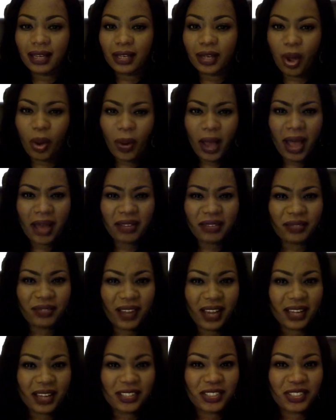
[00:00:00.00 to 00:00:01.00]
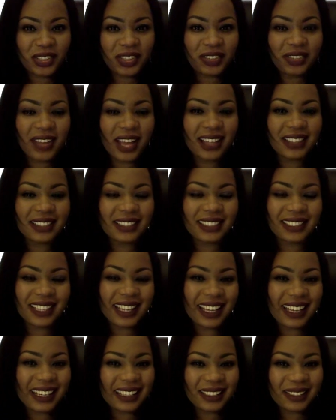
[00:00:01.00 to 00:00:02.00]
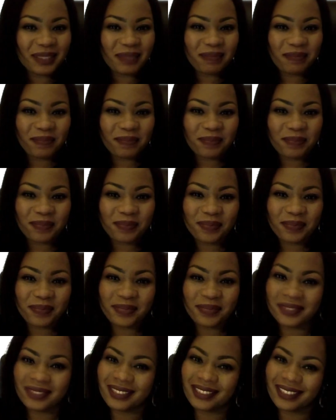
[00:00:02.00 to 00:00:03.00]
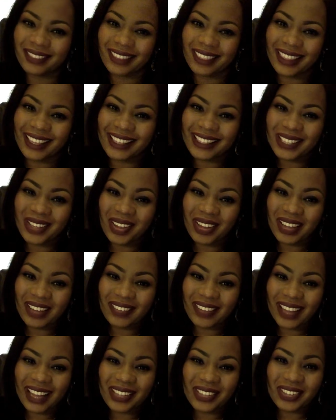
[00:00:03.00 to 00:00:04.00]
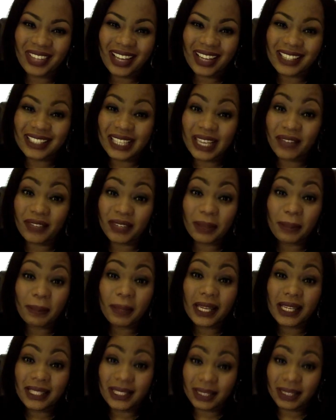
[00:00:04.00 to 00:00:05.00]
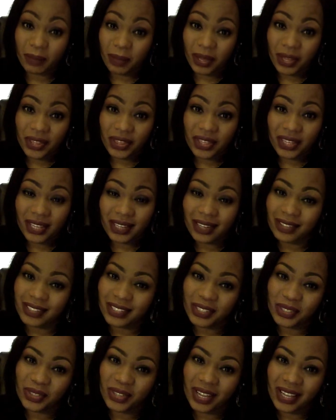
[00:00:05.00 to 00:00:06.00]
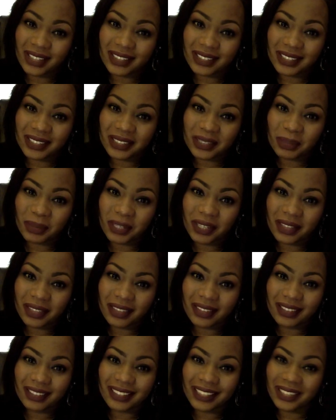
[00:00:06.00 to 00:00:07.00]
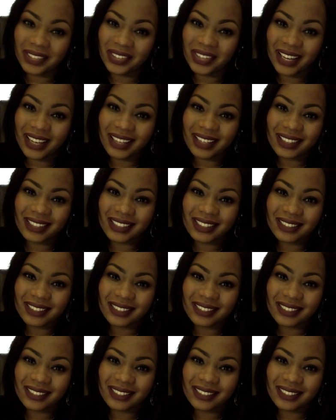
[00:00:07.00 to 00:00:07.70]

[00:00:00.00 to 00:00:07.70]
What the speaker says: Go out and find your Valentine. That's all I've got, you guys. Have an amazing month, and I'll see you guys next month. Later days.